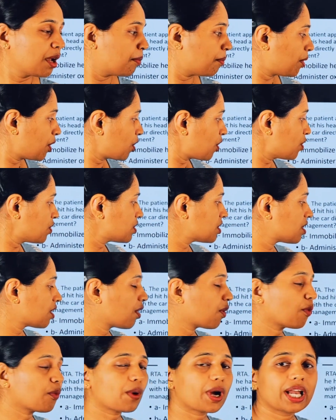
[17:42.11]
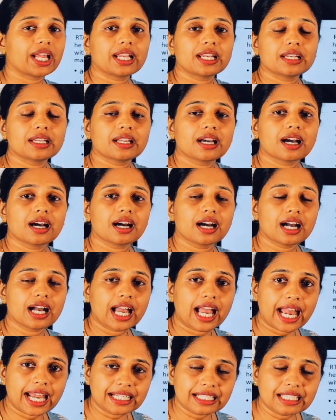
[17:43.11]
Because while
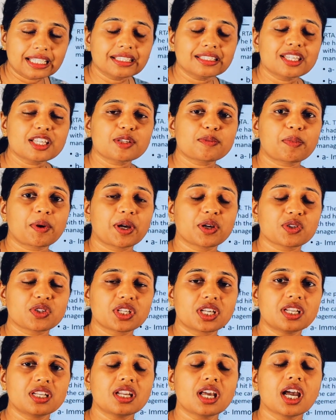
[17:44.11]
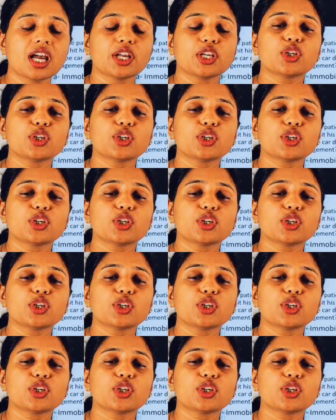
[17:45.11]
handling this person,